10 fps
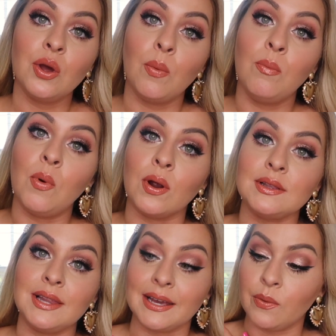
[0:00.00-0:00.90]
more
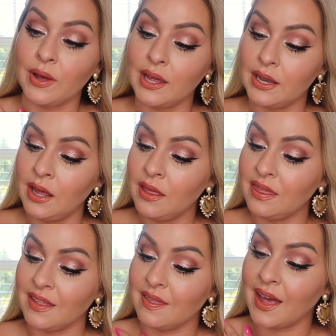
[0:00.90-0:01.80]
liquid
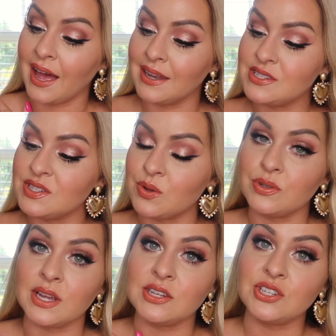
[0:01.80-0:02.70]
than that Sol
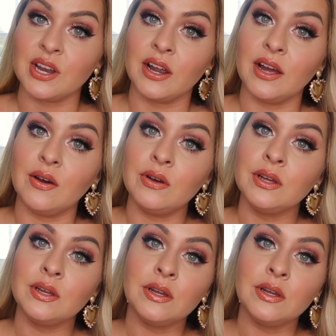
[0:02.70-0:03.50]
de Janeiro.